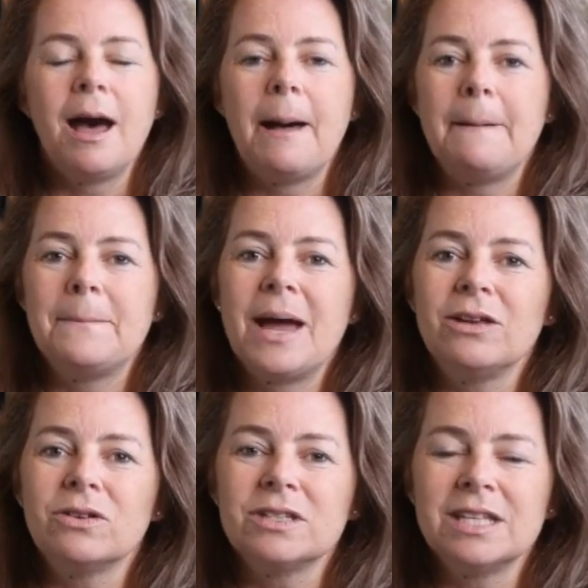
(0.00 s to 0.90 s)

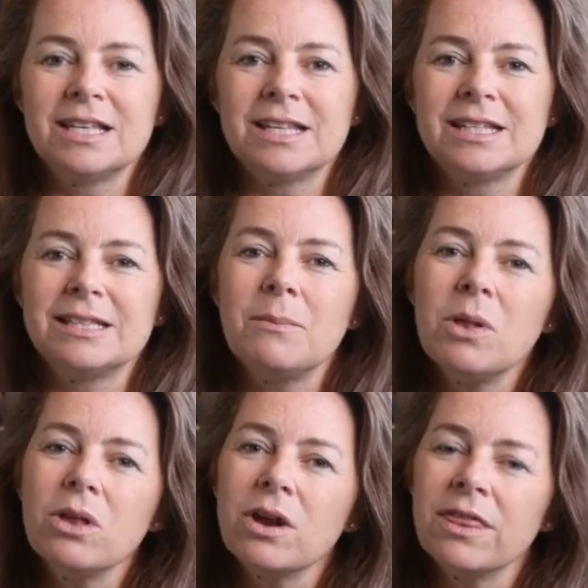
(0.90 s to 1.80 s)
Michaels does a
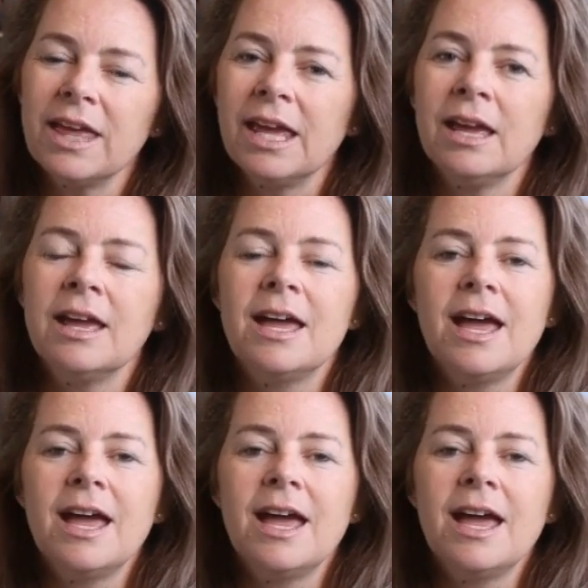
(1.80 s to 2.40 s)
similar thing.